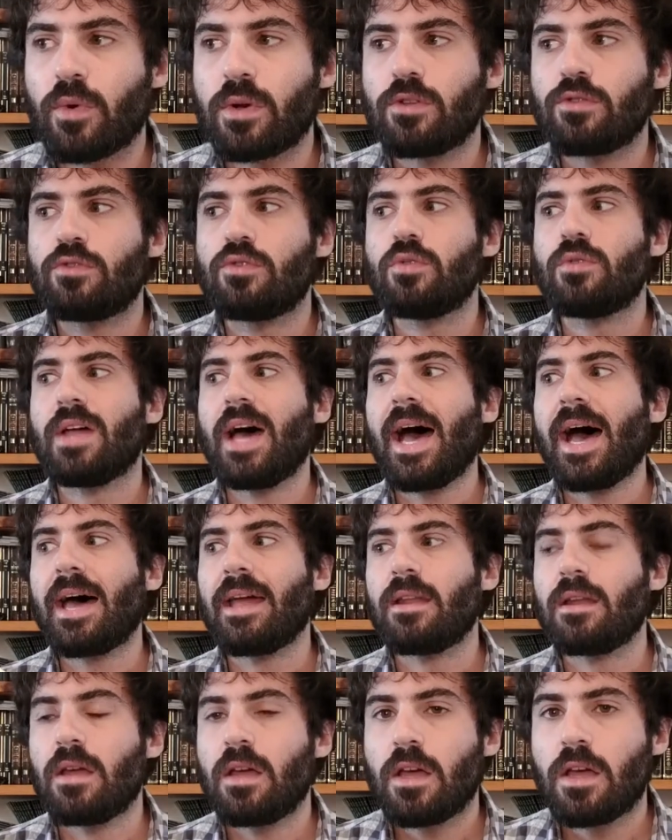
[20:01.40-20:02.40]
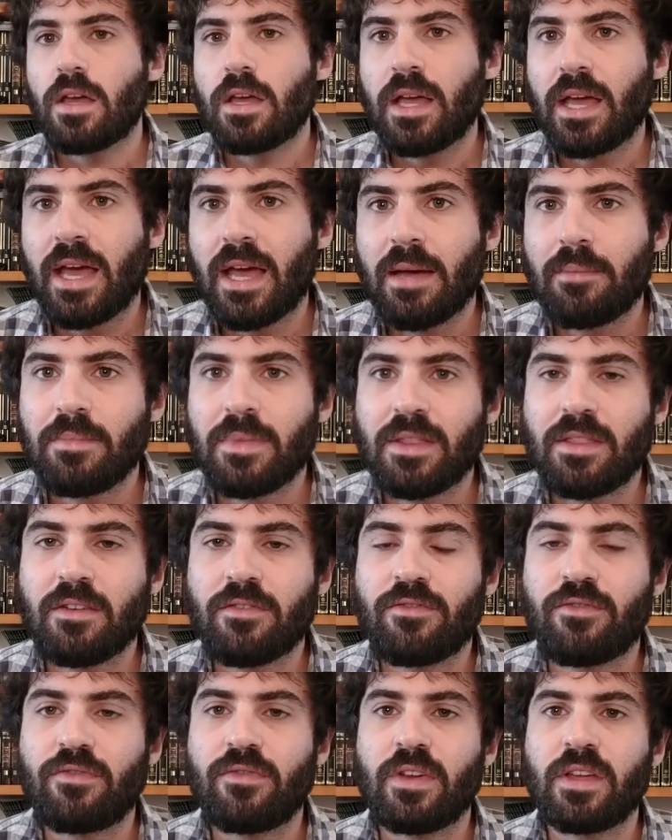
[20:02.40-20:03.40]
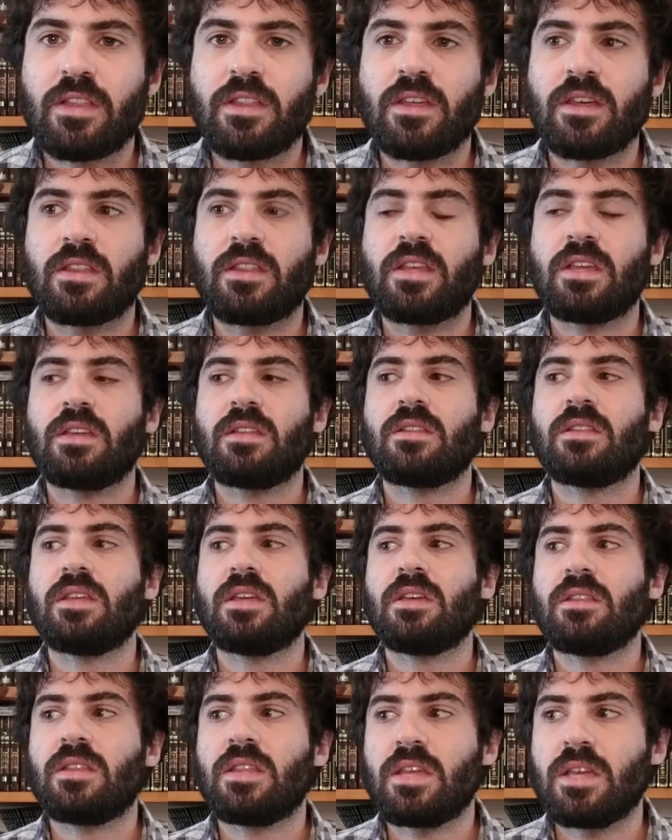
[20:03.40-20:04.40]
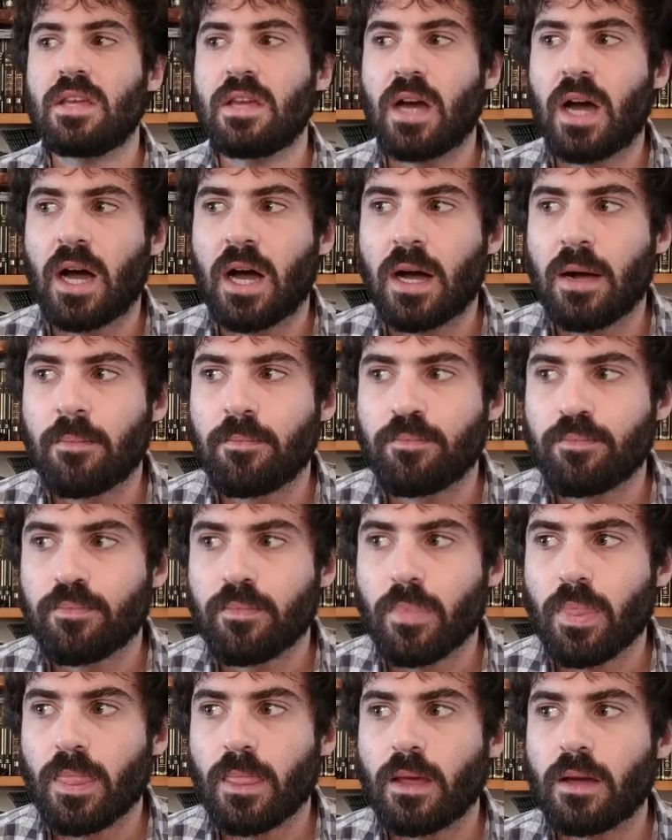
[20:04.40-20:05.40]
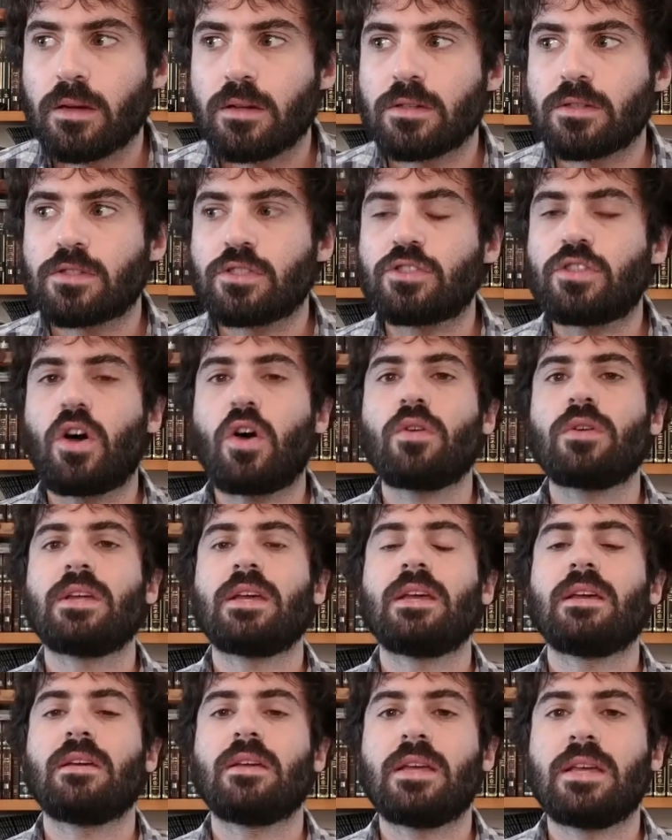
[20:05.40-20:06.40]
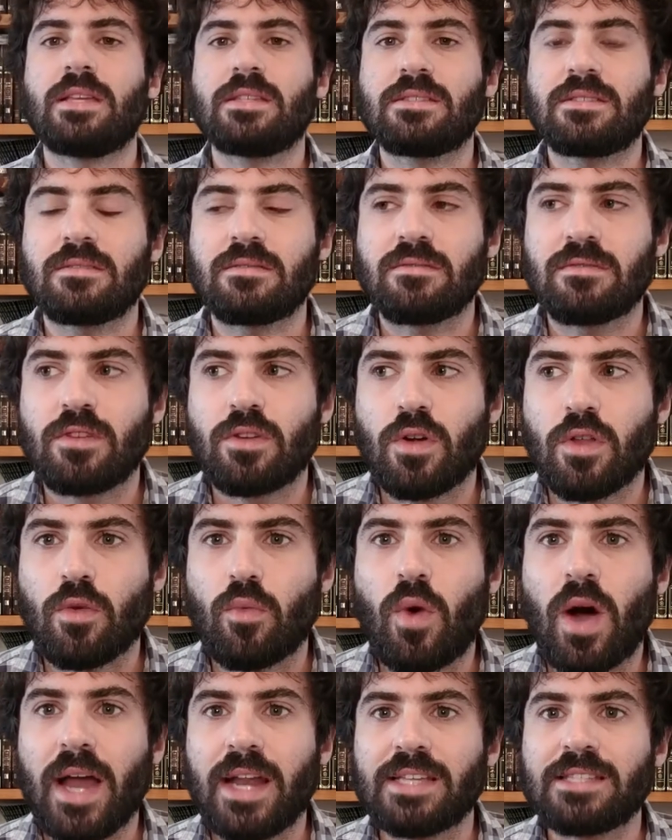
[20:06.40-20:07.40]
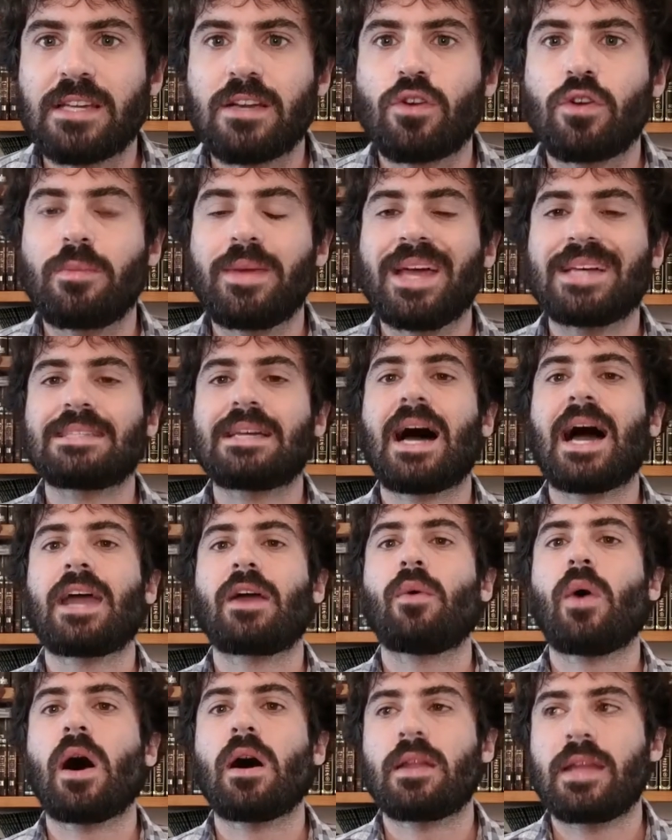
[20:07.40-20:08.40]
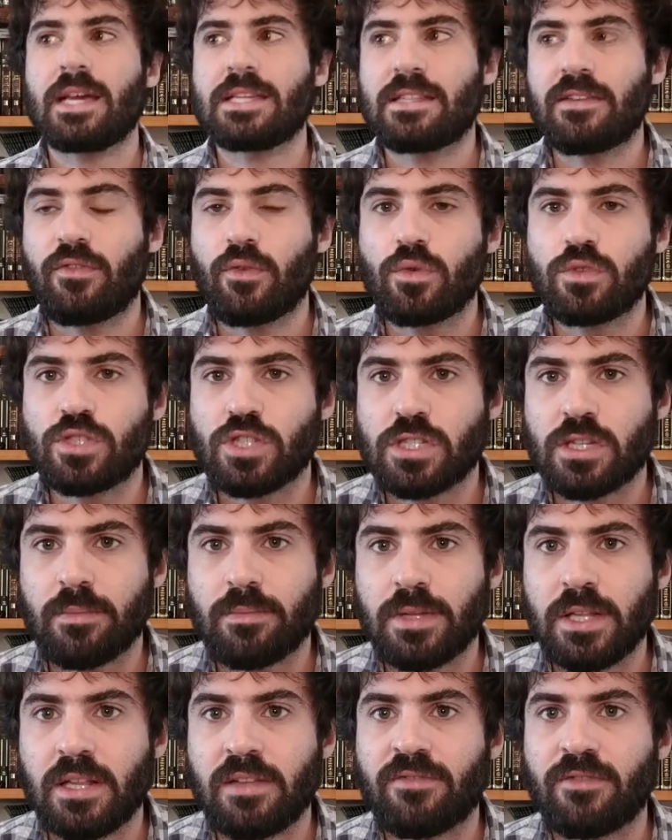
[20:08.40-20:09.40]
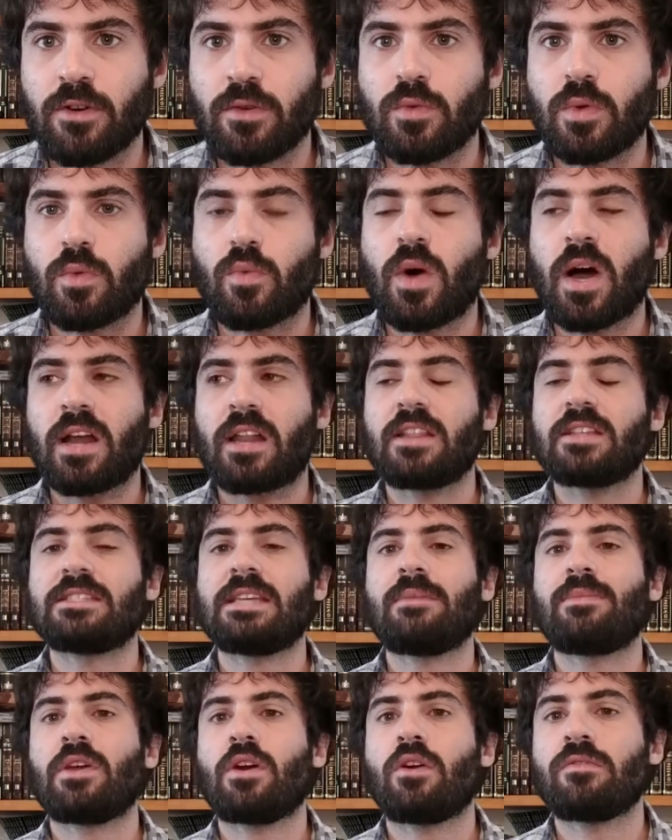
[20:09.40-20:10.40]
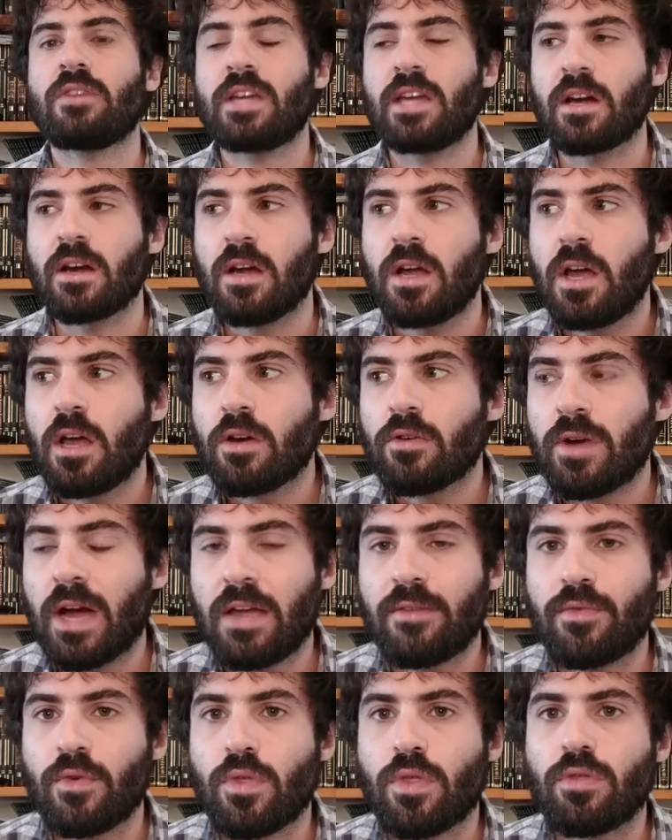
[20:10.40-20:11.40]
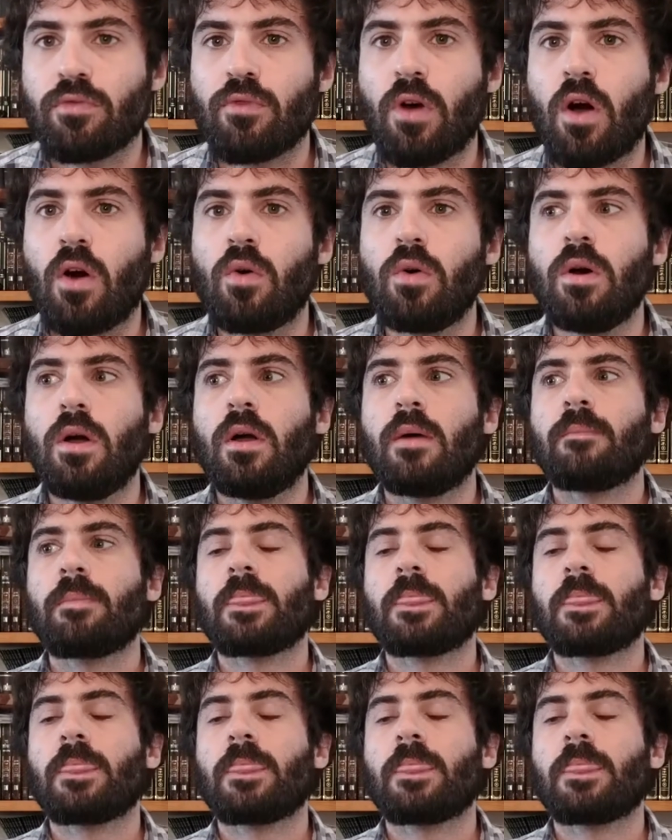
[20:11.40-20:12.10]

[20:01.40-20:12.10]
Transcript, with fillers: when you do that, um, the the the the, the um, stone is you know the wine isn't going to be as high quality as if it was just completely filled with wine. And the same thing over here, right? If you throw